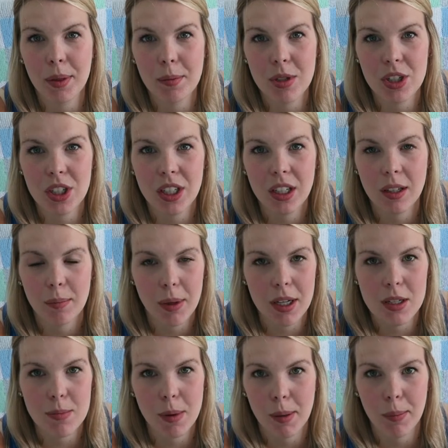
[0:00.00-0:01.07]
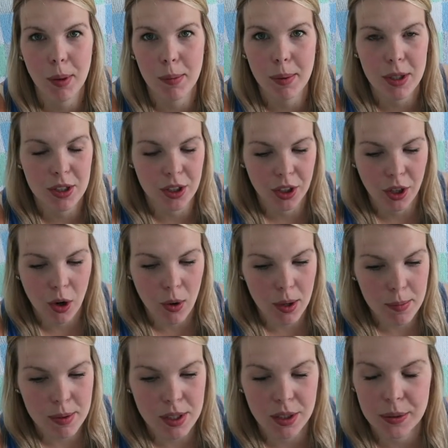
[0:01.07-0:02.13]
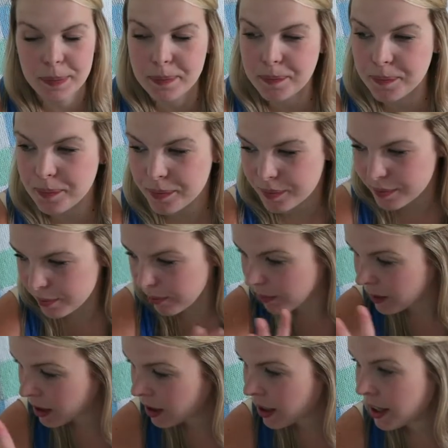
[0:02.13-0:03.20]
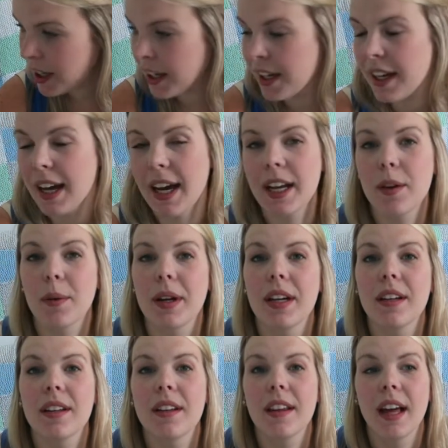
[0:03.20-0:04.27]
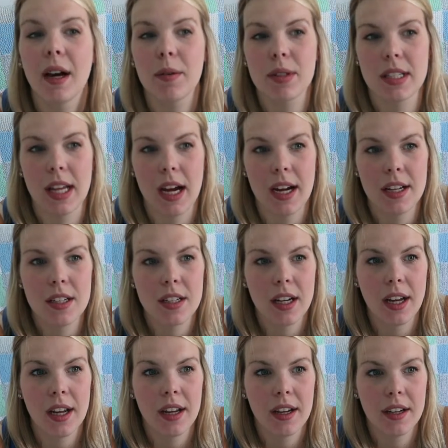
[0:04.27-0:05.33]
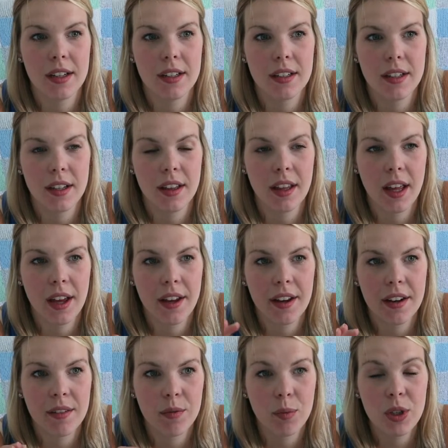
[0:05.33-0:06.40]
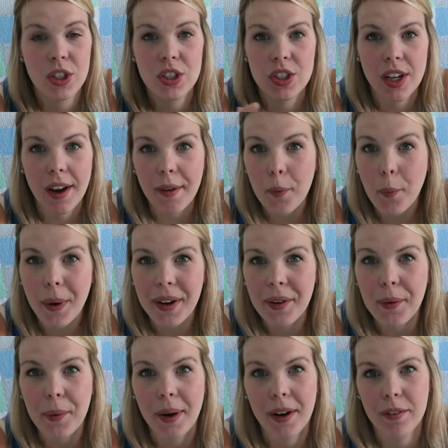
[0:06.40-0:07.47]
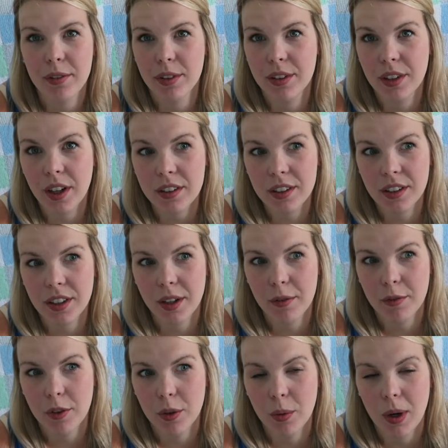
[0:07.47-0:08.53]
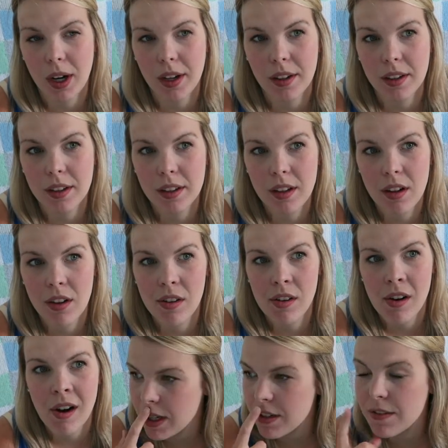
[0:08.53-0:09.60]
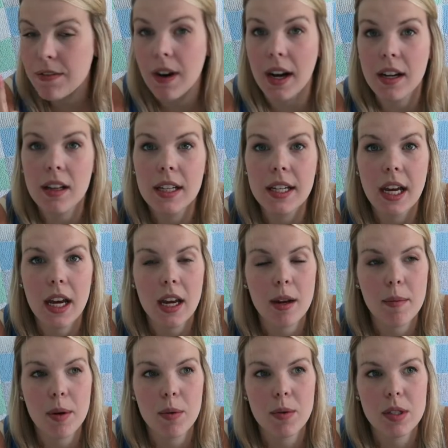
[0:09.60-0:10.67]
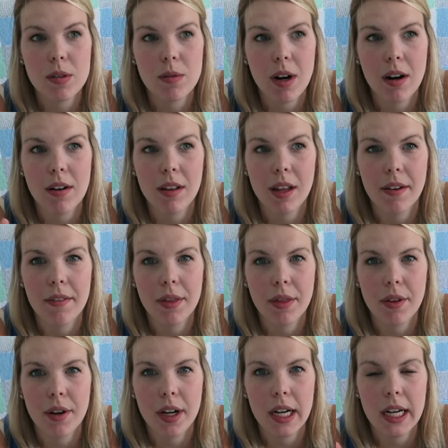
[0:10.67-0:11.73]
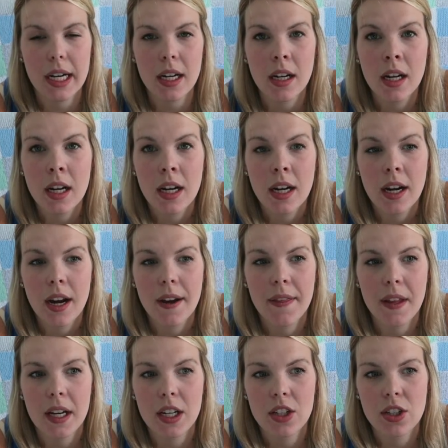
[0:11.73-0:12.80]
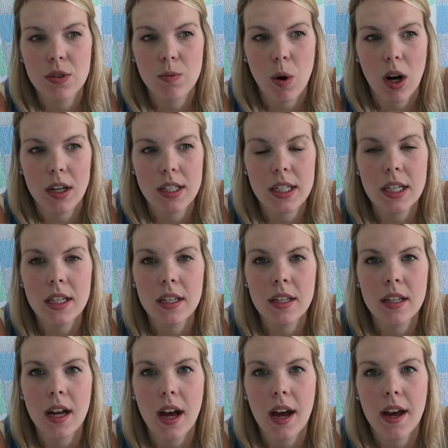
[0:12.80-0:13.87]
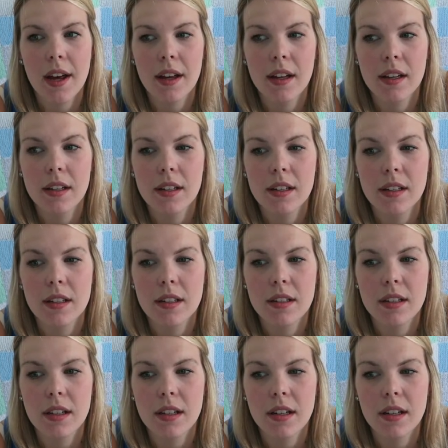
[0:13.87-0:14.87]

the machine, it makes my blood pressure go up. So anyway, that was that. And then we just kind of waited around for the doctor to come for a while. When he finally came, it was around 11:30, and then he just walked in and